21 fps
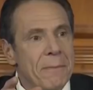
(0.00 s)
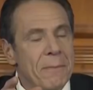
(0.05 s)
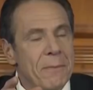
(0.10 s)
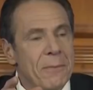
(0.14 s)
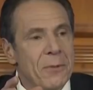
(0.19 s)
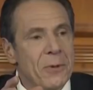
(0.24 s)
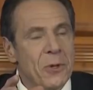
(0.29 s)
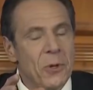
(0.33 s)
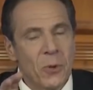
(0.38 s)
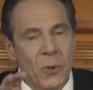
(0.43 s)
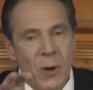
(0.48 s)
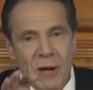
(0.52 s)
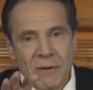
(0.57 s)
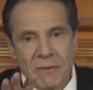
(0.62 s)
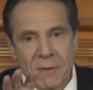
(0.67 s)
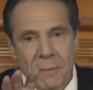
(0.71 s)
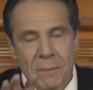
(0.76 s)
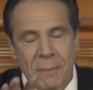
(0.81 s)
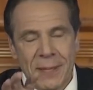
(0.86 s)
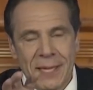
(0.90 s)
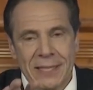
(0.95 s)
you have
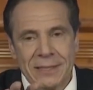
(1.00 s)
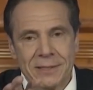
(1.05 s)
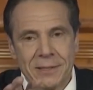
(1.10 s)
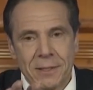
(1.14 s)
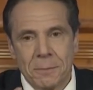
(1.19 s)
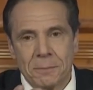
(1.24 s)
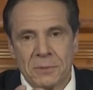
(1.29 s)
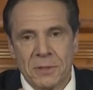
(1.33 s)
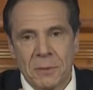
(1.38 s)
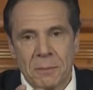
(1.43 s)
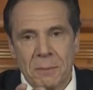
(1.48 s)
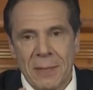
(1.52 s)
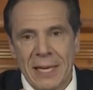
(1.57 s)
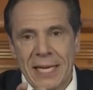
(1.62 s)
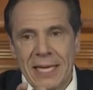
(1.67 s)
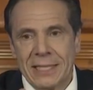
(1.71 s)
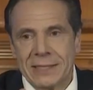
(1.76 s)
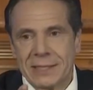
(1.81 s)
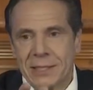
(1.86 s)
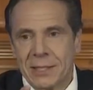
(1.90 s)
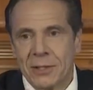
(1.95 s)
a pent-up
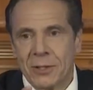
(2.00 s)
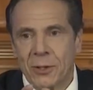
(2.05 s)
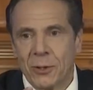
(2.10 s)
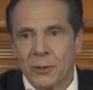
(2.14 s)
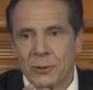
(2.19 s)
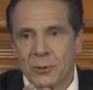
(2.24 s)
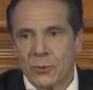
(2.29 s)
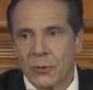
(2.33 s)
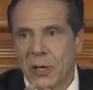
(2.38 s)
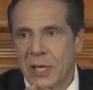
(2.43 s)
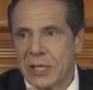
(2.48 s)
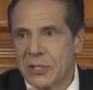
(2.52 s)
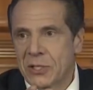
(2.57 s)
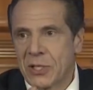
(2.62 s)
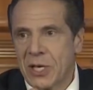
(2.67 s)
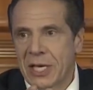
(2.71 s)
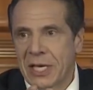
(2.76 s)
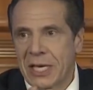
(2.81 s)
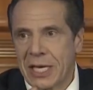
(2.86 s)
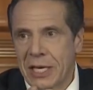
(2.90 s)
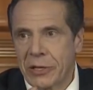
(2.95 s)
demand in the whole
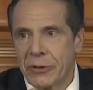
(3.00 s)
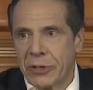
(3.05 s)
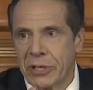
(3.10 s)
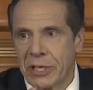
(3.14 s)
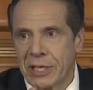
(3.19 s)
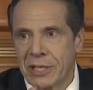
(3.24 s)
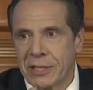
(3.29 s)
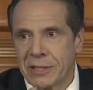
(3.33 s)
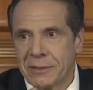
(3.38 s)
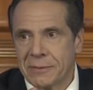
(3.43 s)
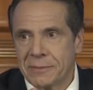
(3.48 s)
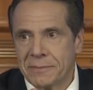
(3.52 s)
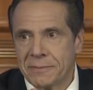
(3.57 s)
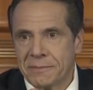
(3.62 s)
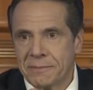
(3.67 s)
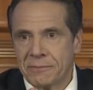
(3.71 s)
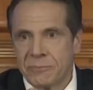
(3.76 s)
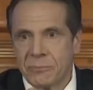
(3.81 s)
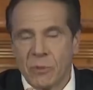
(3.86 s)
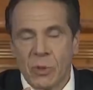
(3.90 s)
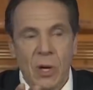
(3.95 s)
tri-state area
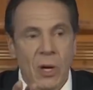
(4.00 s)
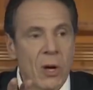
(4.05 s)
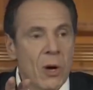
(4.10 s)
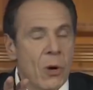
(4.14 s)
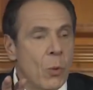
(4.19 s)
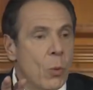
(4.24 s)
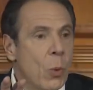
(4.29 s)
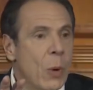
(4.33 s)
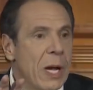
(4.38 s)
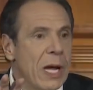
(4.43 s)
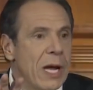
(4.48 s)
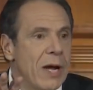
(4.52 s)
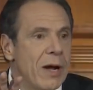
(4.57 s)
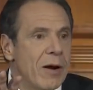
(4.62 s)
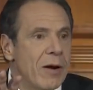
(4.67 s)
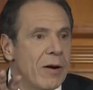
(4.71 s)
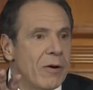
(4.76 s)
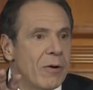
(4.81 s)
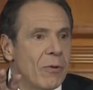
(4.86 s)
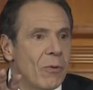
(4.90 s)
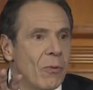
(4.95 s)

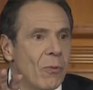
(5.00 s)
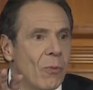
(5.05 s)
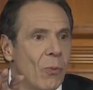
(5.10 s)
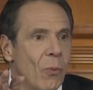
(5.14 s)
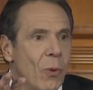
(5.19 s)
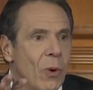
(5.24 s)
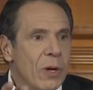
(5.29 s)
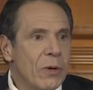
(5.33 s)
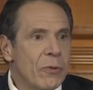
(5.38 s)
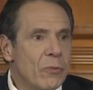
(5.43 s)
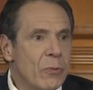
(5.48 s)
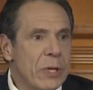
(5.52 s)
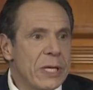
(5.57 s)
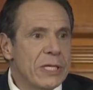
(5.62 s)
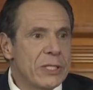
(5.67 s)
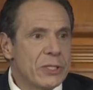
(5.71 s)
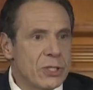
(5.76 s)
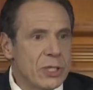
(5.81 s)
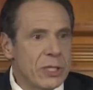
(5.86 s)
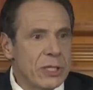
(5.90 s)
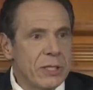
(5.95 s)
where one
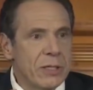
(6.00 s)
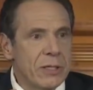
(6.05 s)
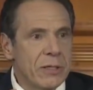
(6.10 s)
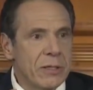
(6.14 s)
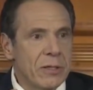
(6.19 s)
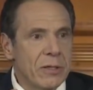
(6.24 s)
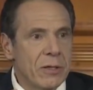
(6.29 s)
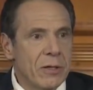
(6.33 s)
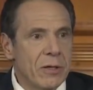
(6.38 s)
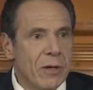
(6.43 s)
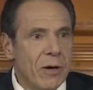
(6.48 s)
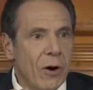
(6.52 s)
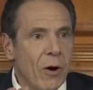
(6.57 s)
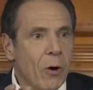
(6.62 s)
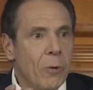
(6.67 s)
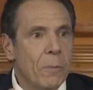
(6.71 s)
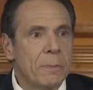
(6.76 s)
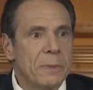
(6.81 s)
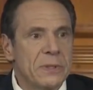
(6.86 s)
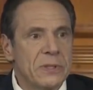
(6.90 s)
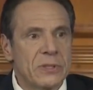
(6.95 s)
region
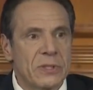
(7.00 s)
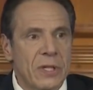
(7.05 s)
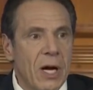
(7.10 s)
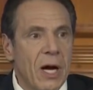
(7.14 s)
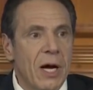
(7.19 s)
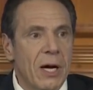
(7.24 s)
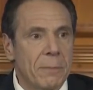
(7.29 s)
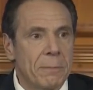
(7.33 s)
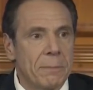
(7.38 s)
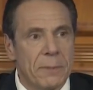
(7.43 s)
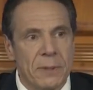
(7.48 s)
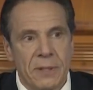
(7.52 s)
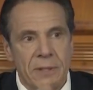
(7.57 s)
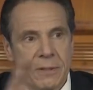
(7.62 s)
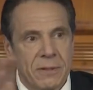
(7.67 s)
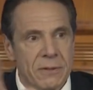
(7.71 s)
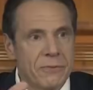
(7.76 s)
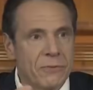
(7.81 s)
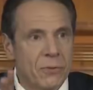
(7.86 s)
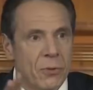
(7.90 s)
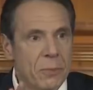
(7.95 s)
opens
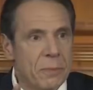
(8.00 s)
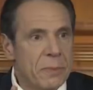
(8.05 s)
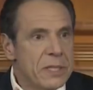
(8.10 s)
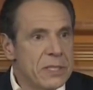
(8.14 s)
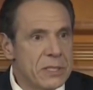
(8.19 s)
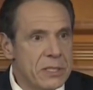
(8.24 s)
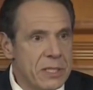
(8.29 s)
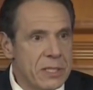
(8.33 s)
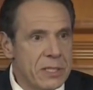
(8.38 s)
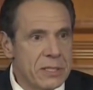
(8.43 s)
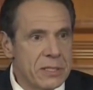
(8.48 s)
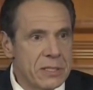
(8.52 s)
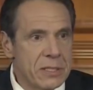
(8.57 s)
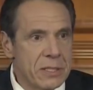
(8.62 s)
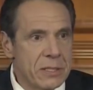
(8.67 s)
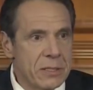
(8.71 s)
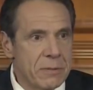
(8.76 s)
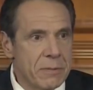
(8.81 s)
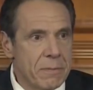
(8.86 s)
up for business.